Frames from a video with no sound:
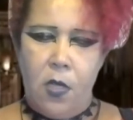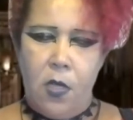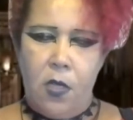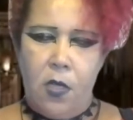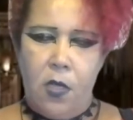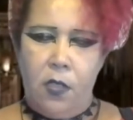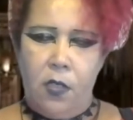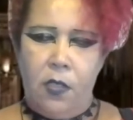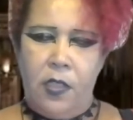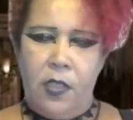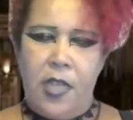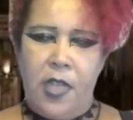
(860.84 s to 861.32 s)

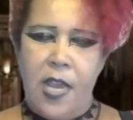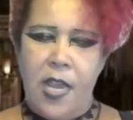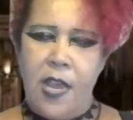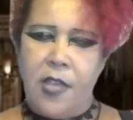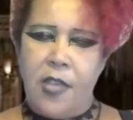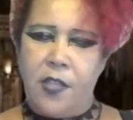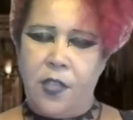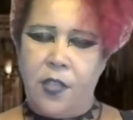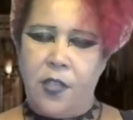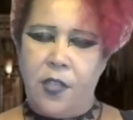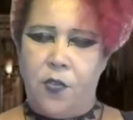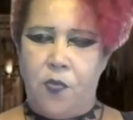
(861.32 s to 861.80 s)

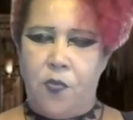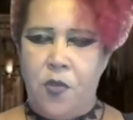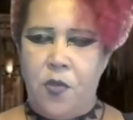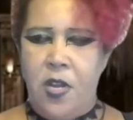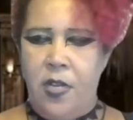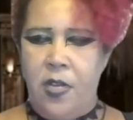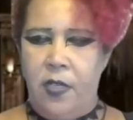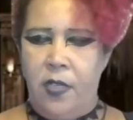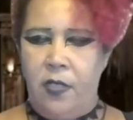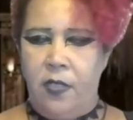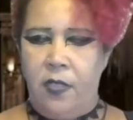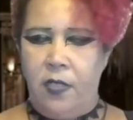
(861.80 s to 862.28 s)
Death
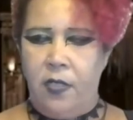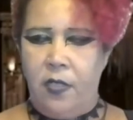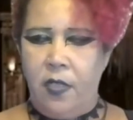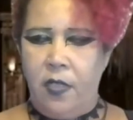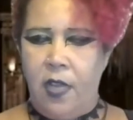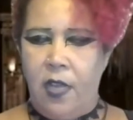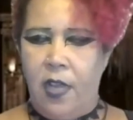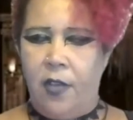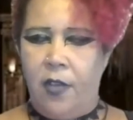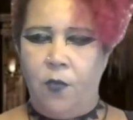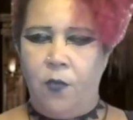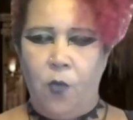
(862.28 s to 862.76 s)
grinned
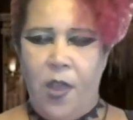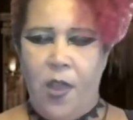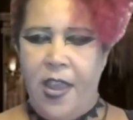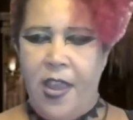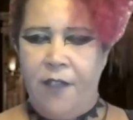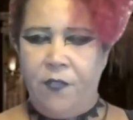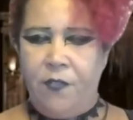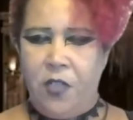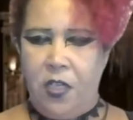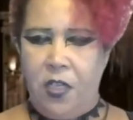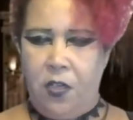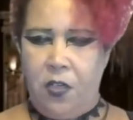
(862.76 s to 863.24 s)
and
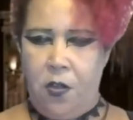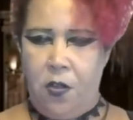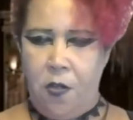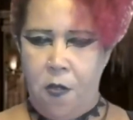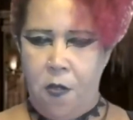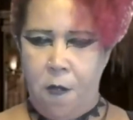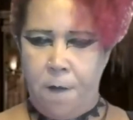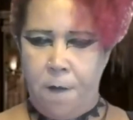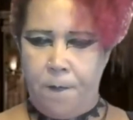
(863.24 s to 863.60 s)
waved at her.